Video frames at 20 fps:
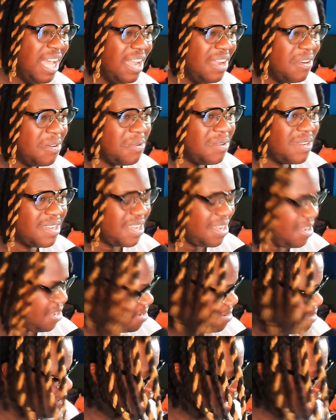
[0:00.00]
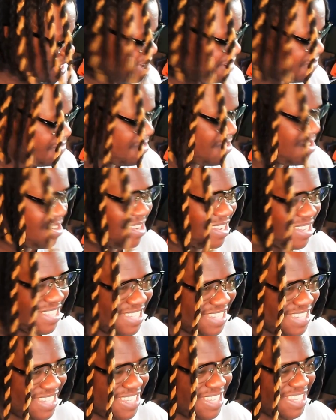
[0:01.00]
Everyone calling him the king of
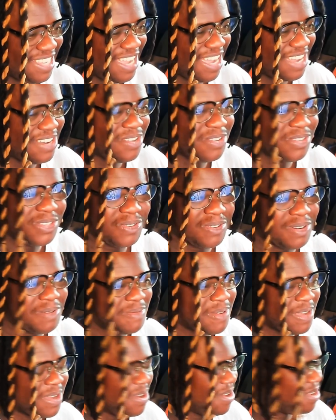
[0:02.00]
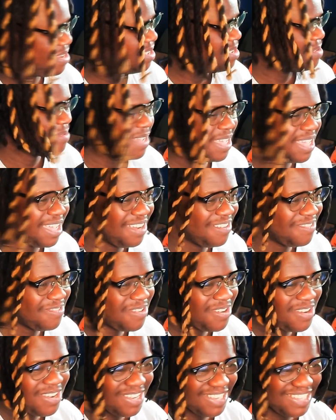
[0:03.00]
frauds. I know Twitter been calling him the king of
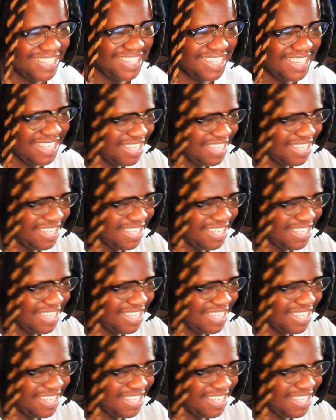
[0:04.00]
frauds.